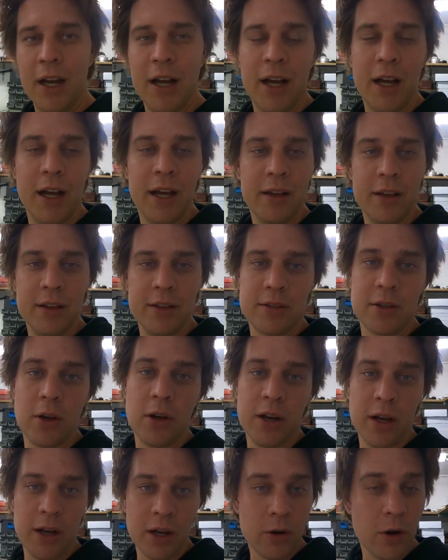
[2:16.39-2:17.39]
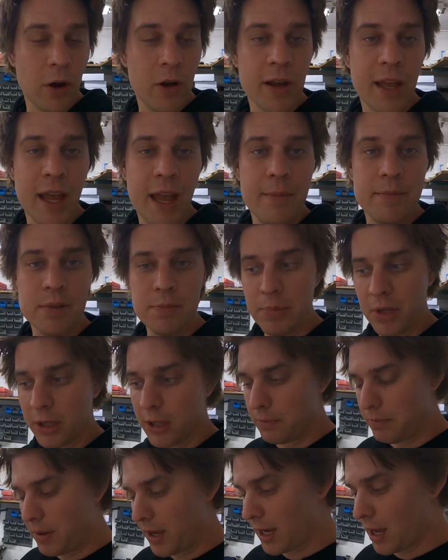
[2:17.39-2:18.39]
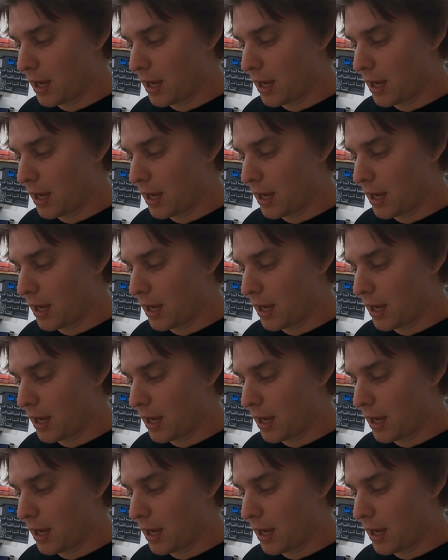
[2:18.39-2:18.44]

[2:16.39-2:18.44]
It's got a Crow Cams billet